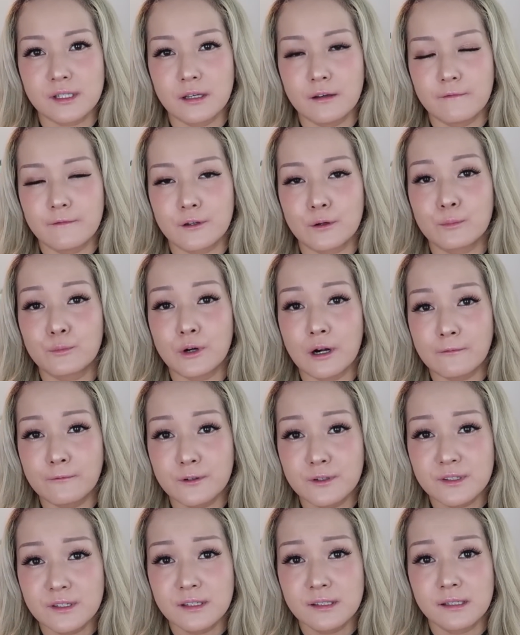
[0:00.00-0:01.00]
of their
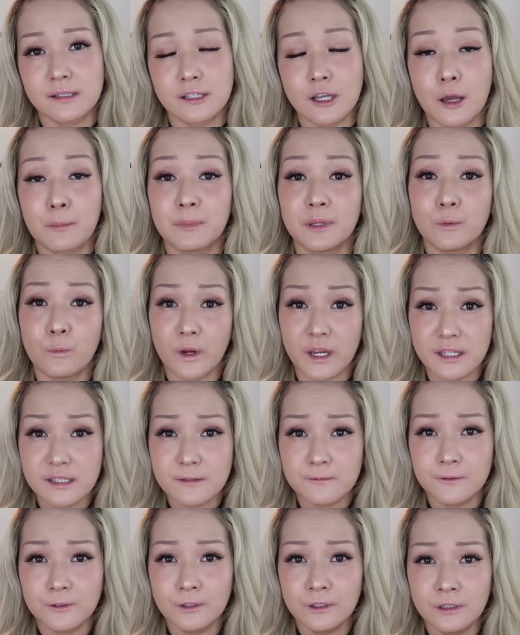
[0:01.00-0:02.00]
preferences and not be
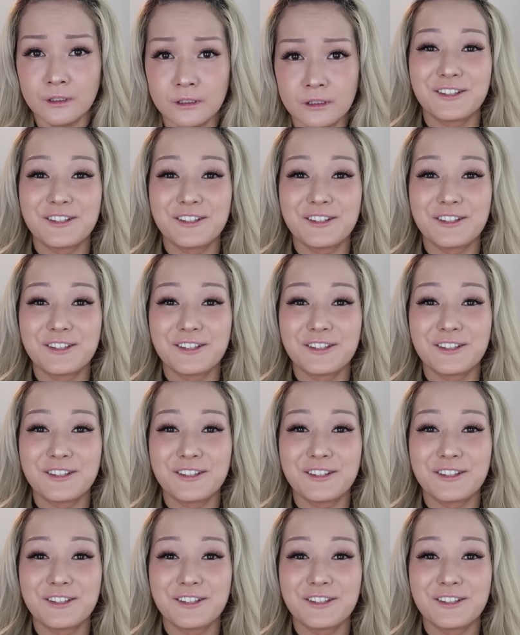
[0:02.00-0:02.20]
wasteful.